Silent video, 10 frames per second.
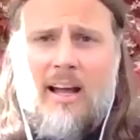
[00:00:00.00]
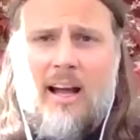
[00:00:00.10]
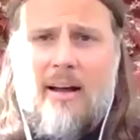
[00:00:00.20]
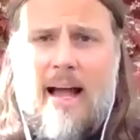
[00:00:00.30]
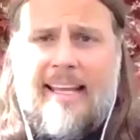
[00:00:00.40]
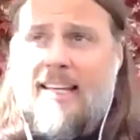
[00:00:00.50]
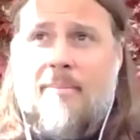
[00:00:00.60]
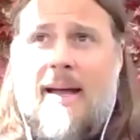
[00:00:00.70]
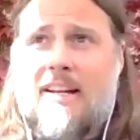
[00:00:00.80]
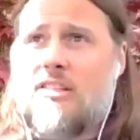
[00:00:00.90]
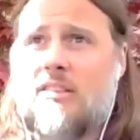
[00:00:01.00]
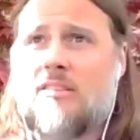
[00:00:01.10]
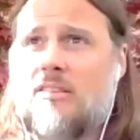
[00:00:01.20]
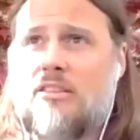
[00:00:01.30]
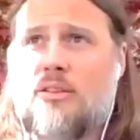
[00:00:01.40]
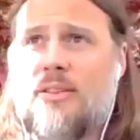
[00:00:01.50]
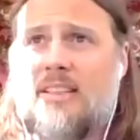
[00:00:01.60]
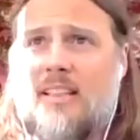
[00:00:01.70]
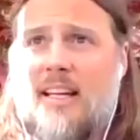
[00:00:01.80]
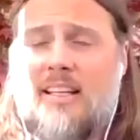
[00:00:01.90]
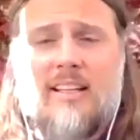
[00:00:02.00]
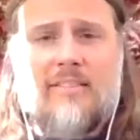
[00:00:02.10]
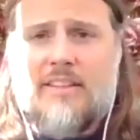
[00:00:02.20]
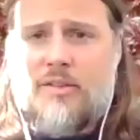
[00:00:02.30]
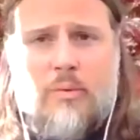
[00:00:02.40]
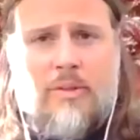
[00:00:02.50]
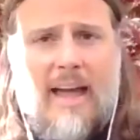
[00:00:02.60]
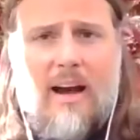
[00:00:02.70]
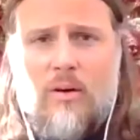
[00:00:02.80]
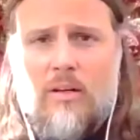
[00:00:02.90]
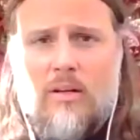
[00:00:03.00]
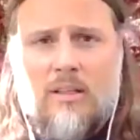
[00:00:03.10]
uh, i can't imagine doing any of this without